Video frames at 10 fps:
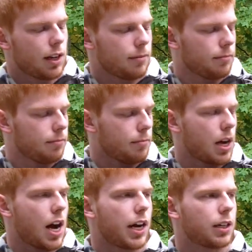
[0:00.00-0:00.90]
not
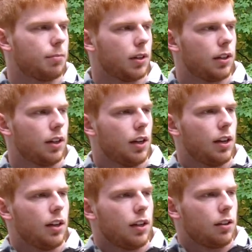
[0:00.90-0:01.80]
mock, but
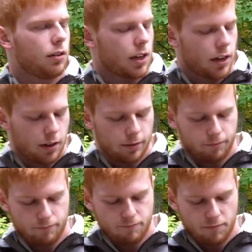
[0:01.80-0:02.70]
they'll kind
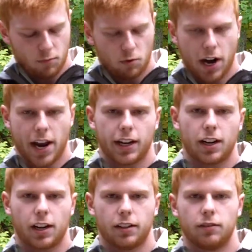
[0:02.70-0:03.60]
of
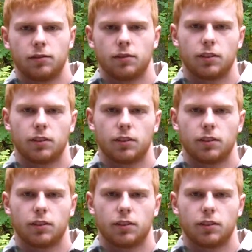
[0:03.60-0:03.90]
rag on